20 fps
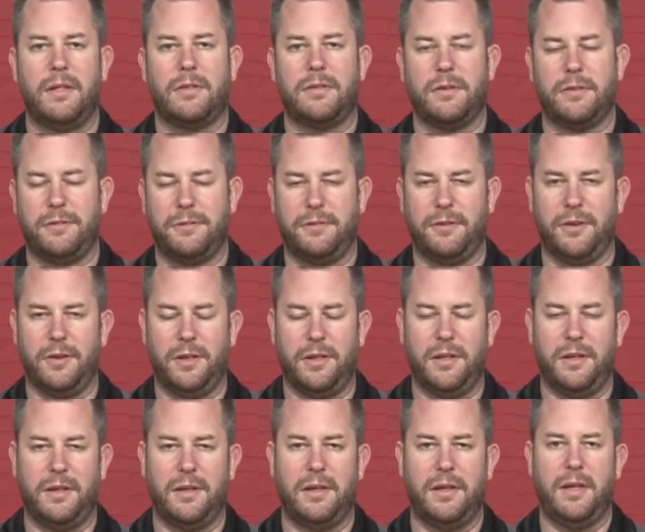to full
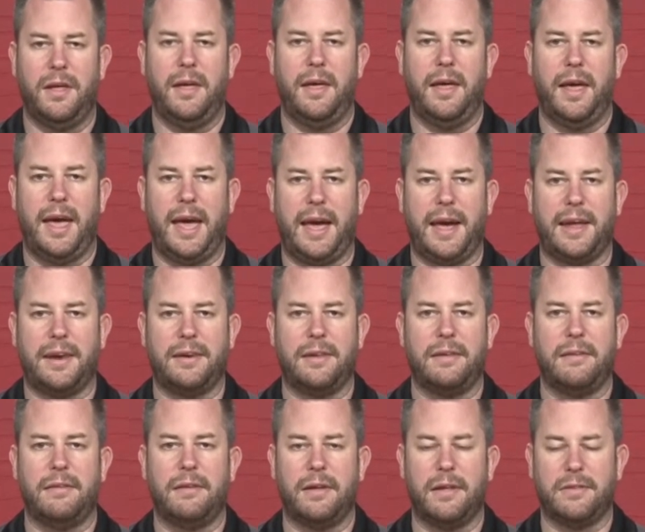and
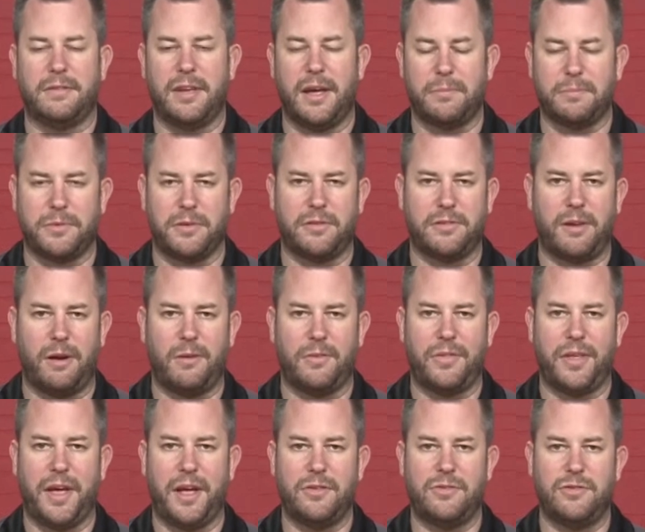attempt to start
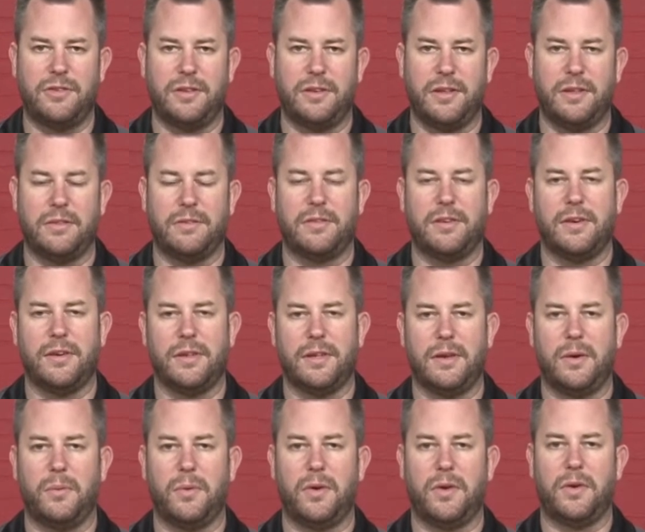the engine until
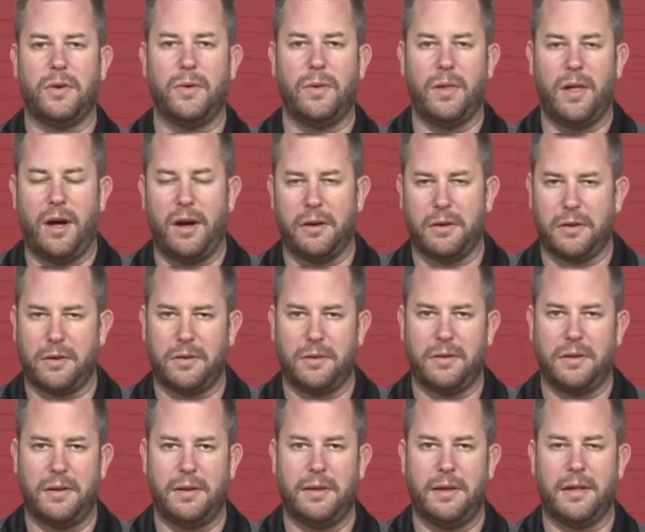it will no longer
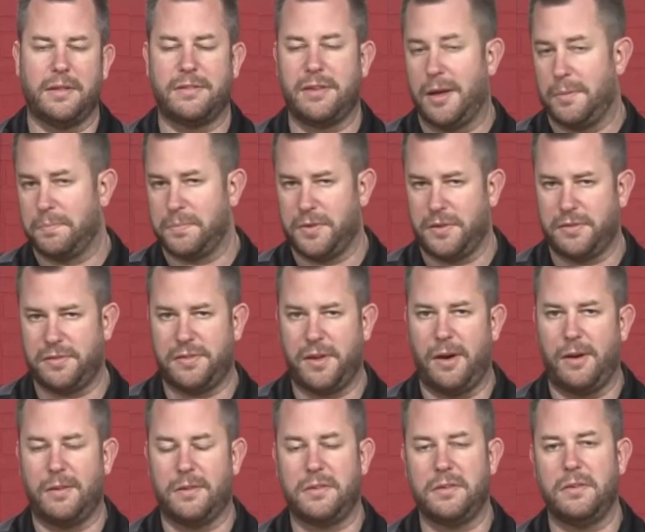attempt to
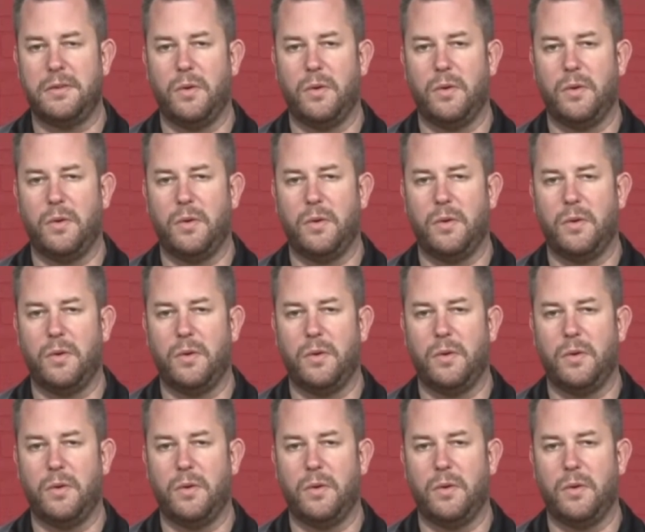start.